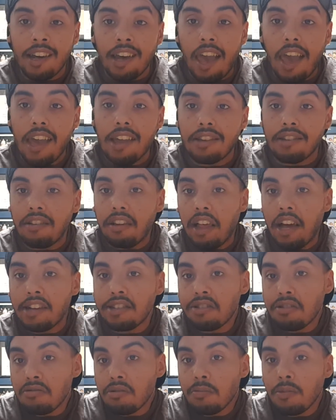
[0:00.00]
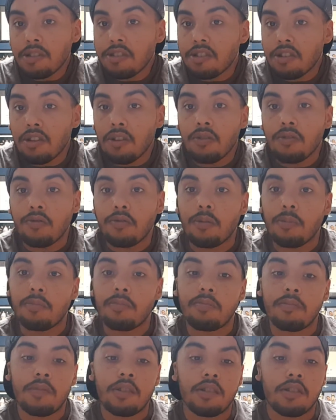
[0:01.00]
And the last 3 months alone,
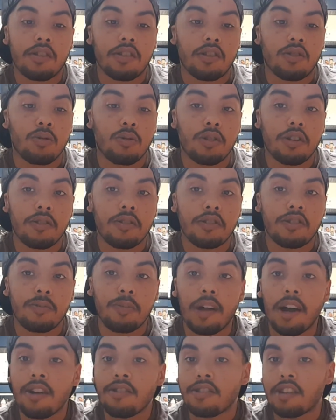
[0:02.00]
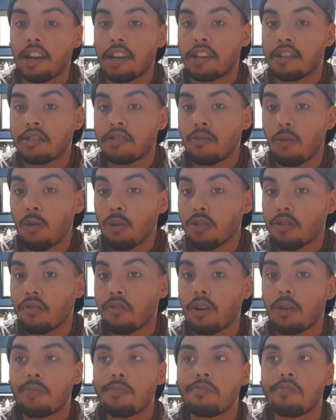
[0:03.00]
from 2 of the suppliers that I ordered
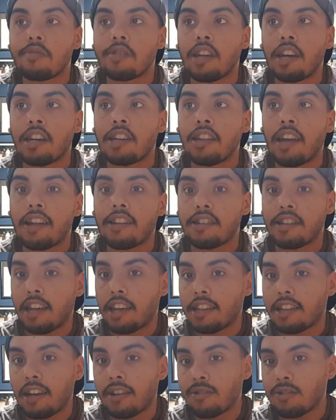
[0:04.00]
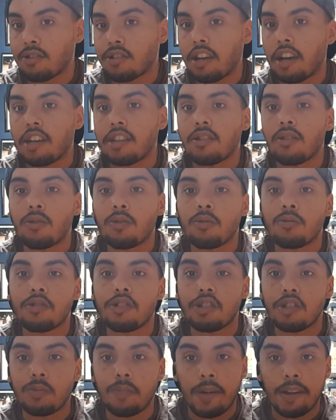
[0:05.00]
from, they had to take down their site or
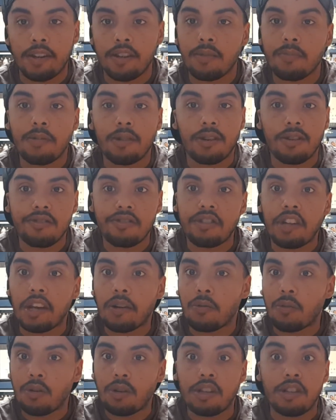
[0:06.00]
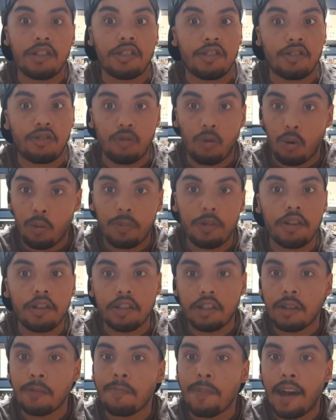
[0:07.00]
suspend it because they were
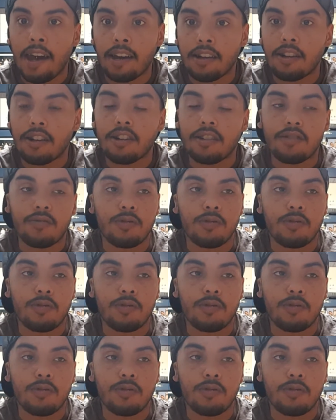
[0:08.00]
exorbitantly backlogged.